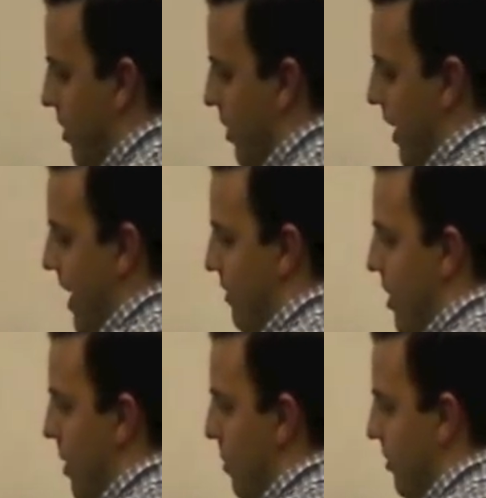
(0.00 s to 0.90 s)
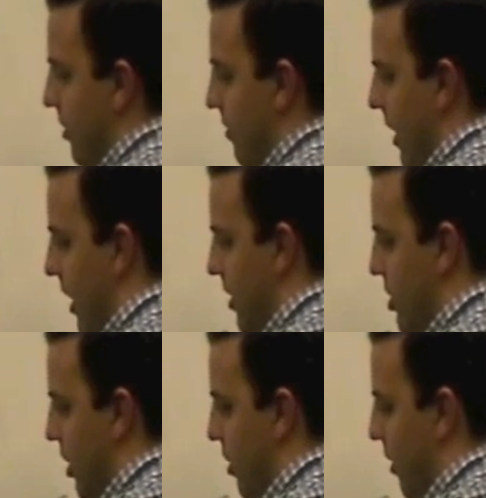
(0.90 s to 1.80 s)
They're going to have a numbers advantage
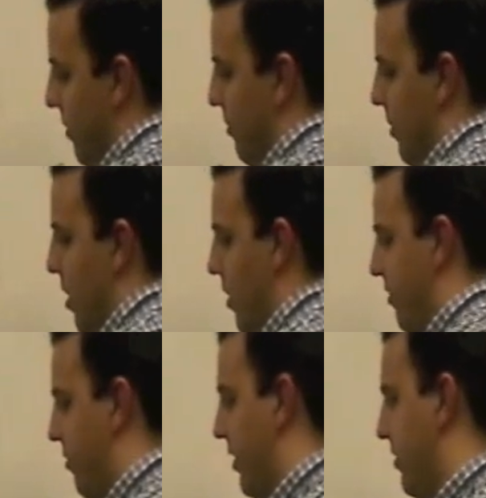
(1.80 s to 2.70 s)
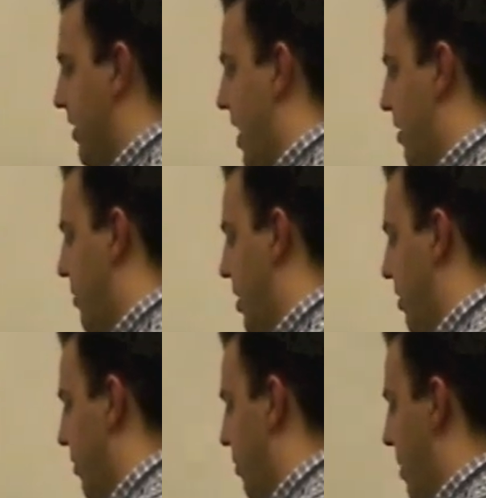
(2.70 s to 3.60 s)
here on the front side over here
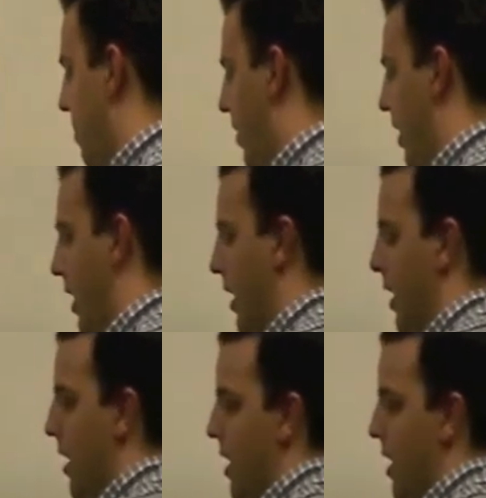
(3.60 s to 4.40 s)
to the run play.